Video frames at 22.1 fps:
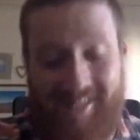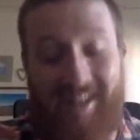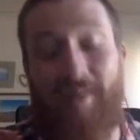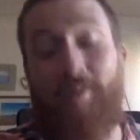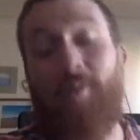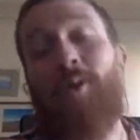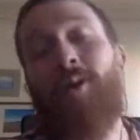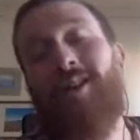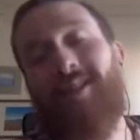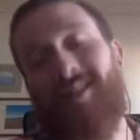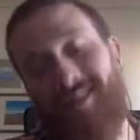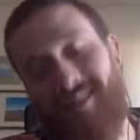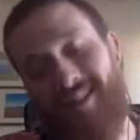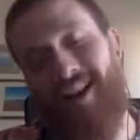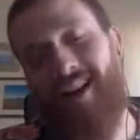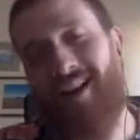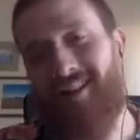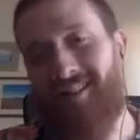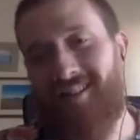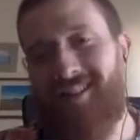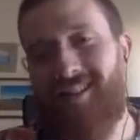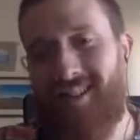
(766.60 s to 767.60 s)

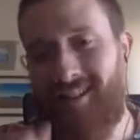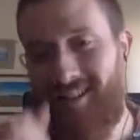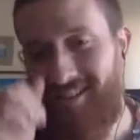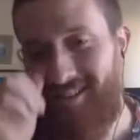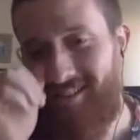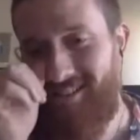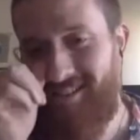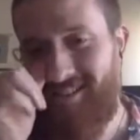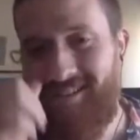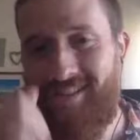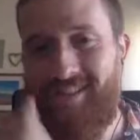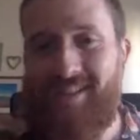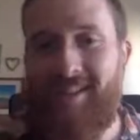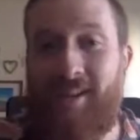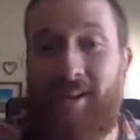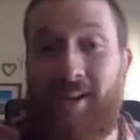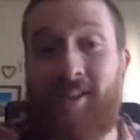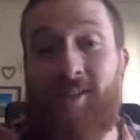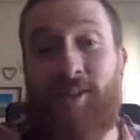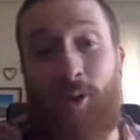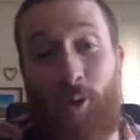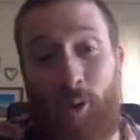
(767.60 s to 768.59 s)
yeah,
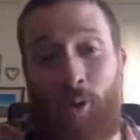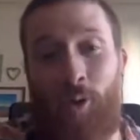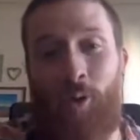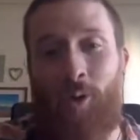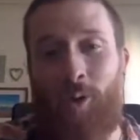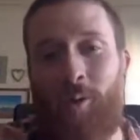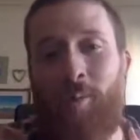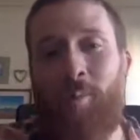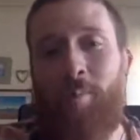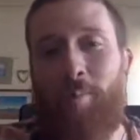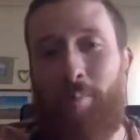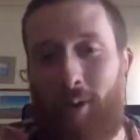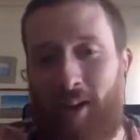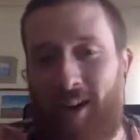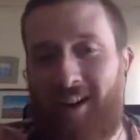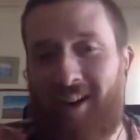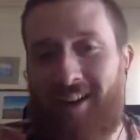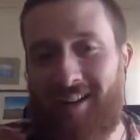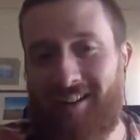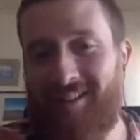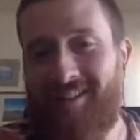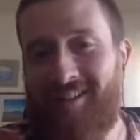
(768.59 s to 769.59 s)
it's cool,
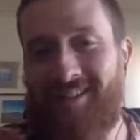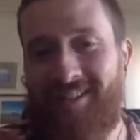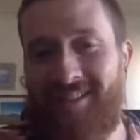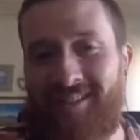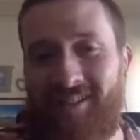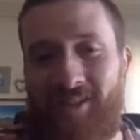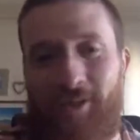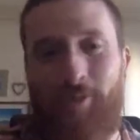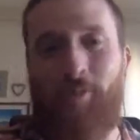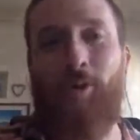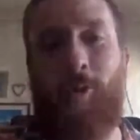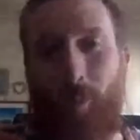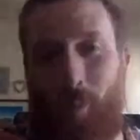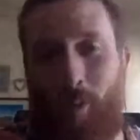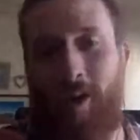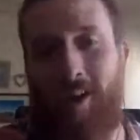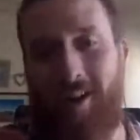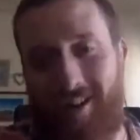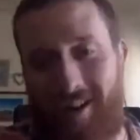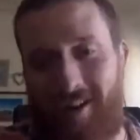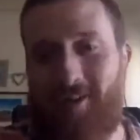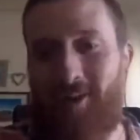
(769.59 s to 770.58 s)
but you wouldn't
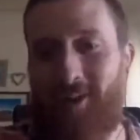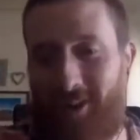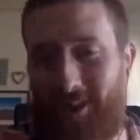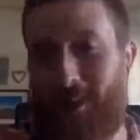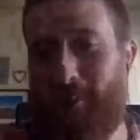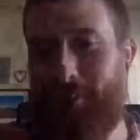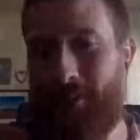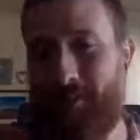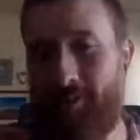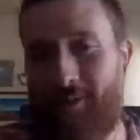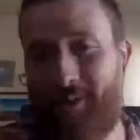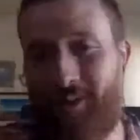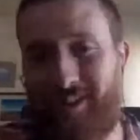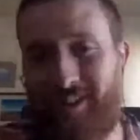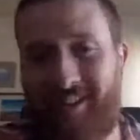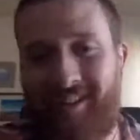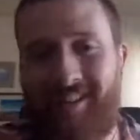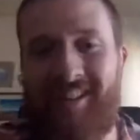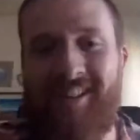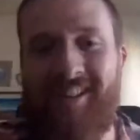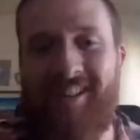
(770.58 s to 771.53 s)
want another Clippy, really.